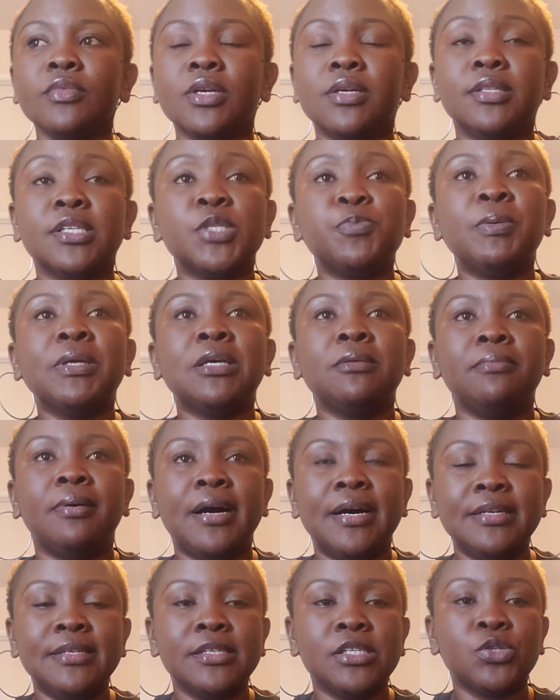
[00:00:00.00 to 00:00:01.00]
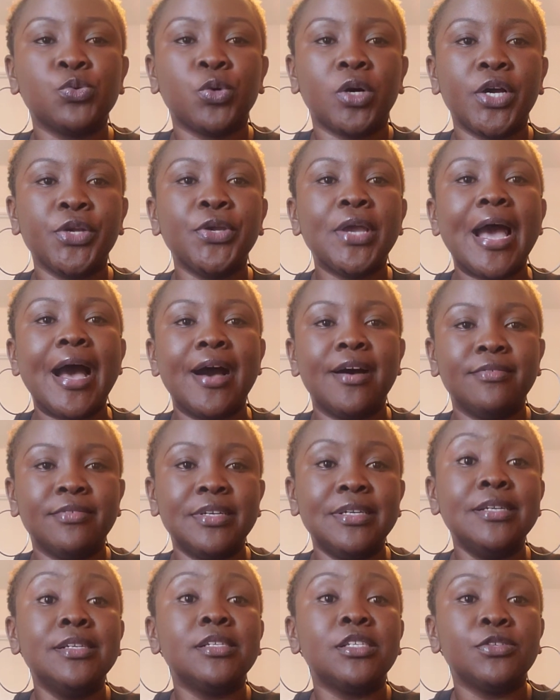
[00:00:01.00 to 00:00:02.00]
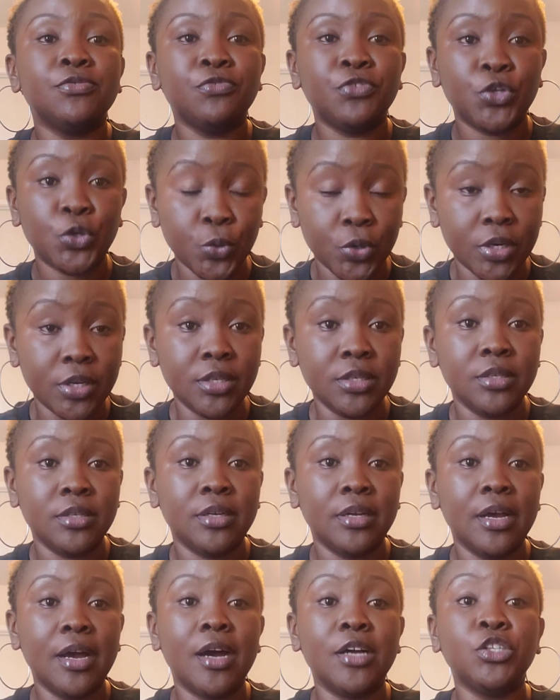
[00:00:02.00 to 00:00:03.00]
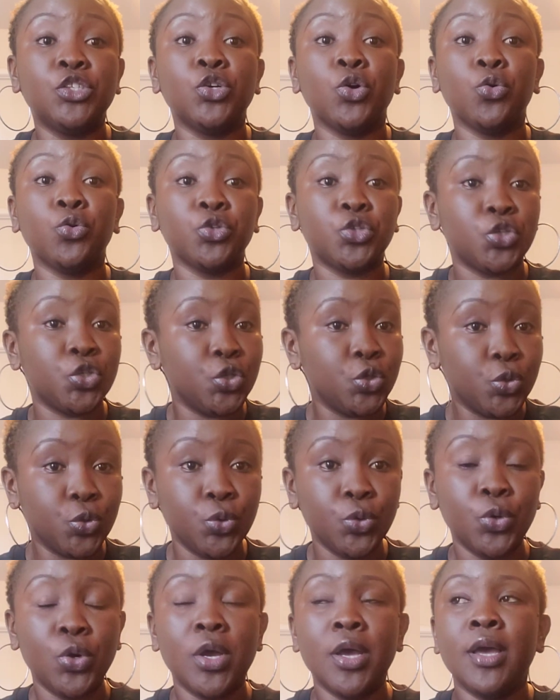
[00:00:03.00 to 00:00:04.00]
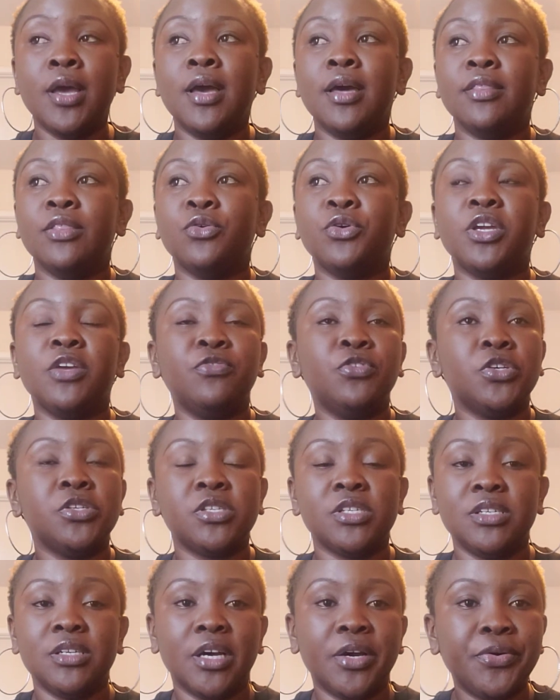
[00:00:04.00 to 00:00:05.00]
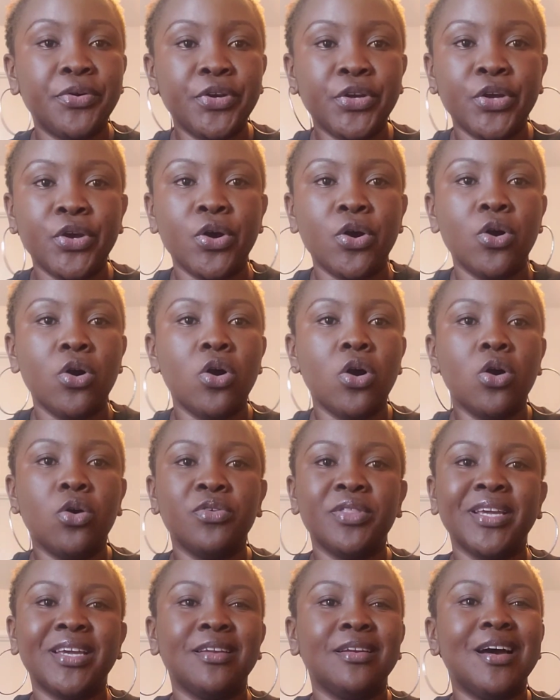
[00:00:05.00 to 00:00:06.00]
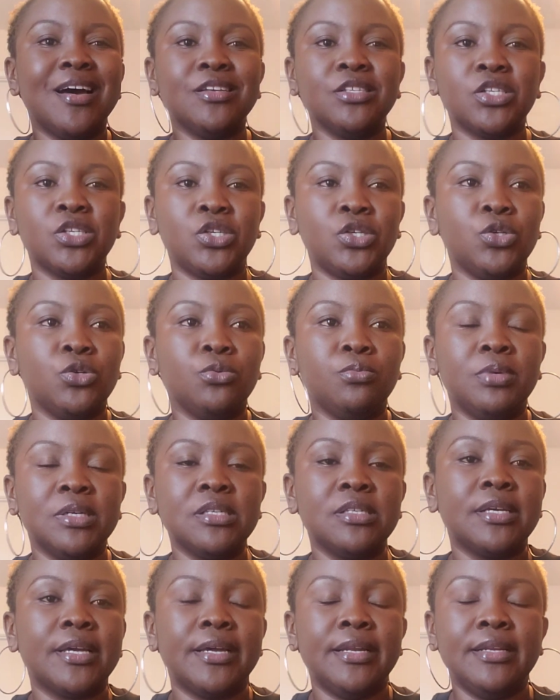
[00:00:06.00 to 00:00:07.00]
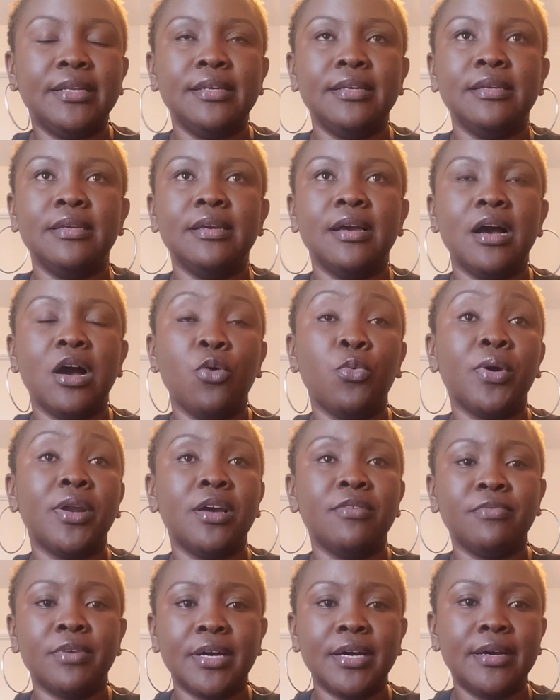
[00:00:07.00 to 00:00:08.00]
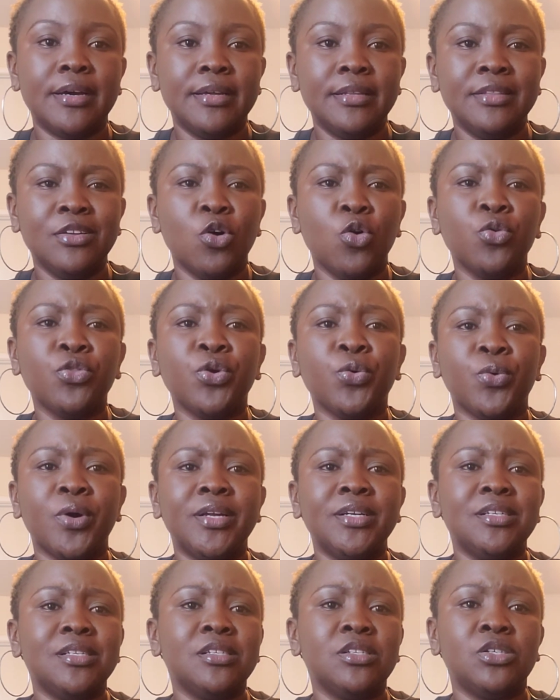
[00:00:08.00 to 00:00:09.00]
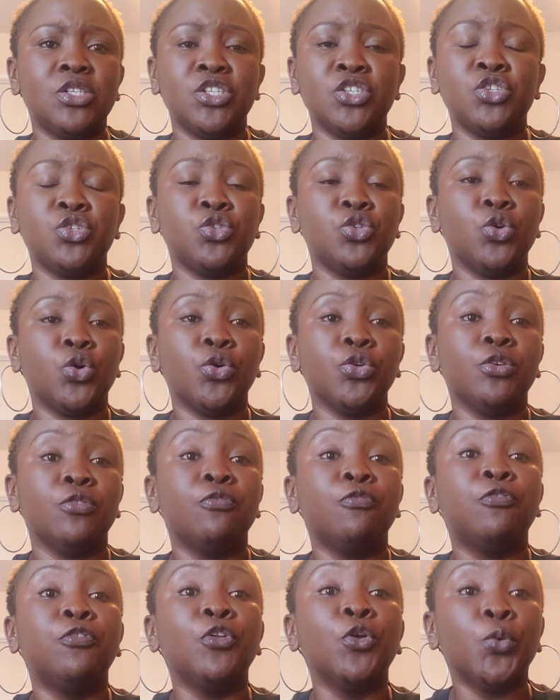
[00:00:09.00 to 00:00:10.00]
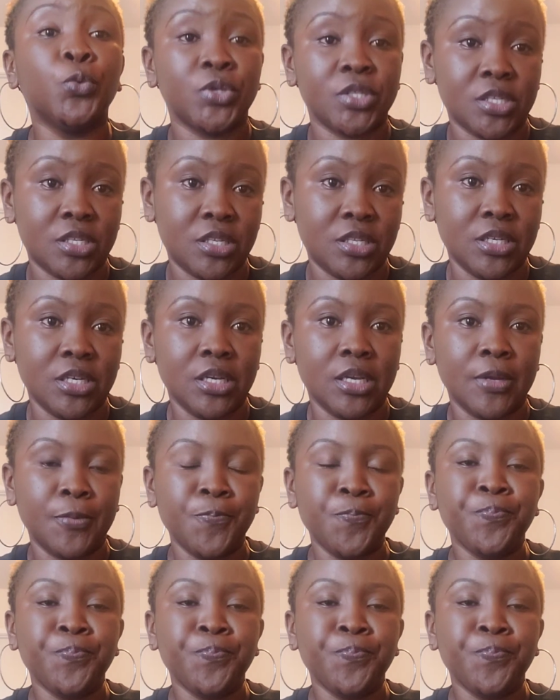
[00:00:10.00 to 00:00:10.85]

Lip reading: The speaking part is where you have an interviewer talk to you. They'll give you a scenario, or they can ask you basically whatever. All they want is just to know your fluency